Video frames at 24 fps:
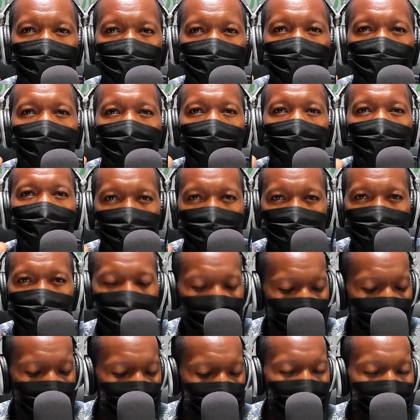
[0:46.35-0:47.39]
targeted
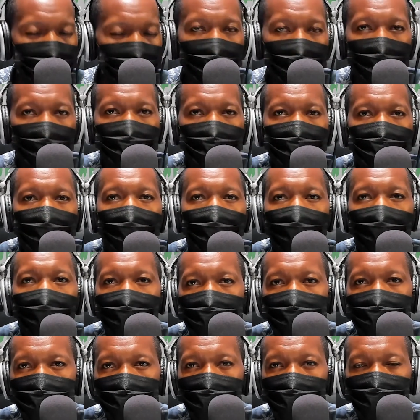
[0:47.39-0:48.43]
at
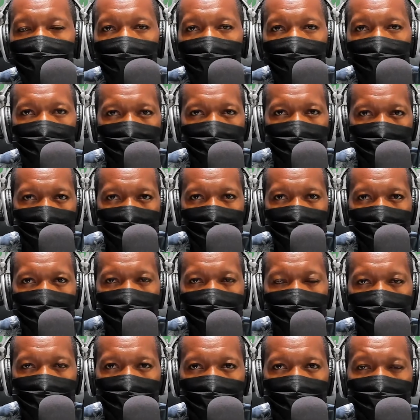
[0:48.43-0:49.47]
cancer patients,
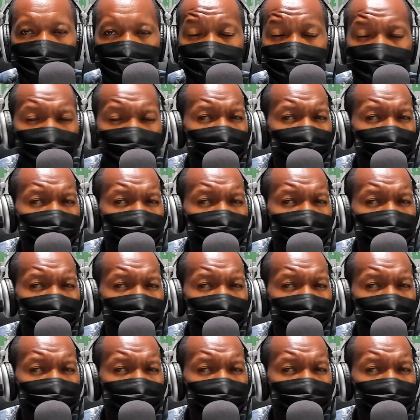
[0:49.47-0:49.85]
you know. So